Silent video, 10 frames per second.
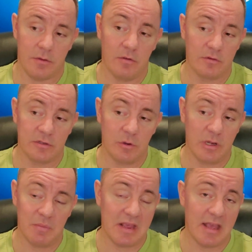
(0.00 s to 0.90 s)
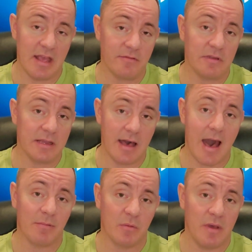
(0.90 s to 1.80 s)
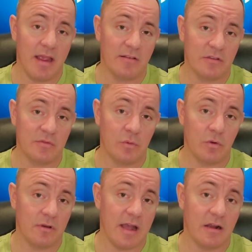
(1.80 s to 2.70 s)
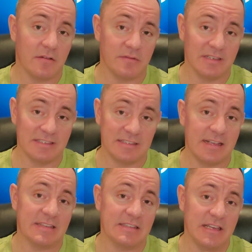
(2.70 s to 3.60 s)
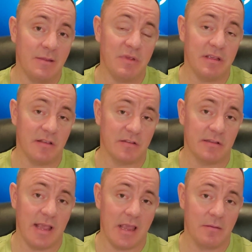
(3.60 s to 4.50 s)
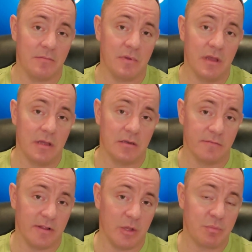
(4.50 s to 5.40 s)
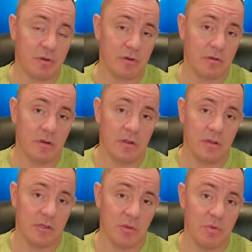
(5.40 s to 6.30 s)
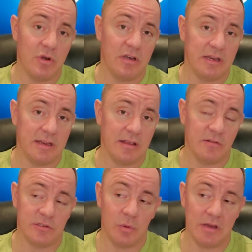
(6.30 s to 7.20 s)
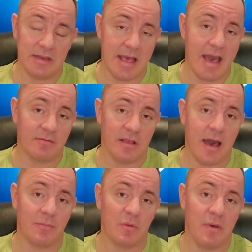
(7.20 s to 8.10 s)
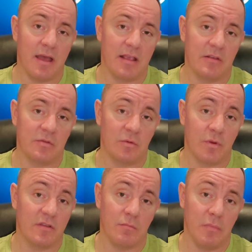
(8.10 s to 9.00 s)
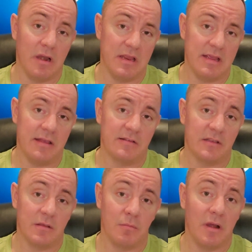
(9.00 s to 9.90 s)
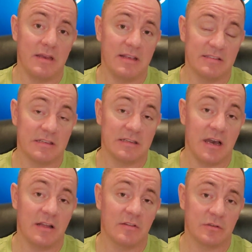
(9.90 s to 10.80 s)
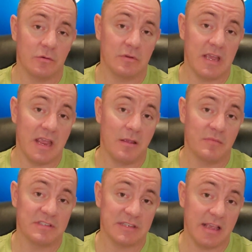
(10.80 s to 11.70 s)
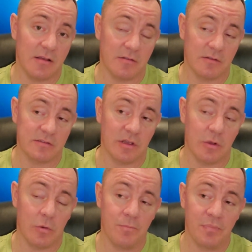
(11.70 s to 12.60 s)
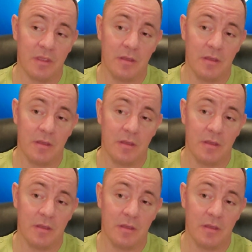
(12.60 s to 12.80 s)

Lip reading: Those are going to be heavily optimized for out of necessity because the game developer community is going to have to optimize for where the money is, and the money is in console game sales. So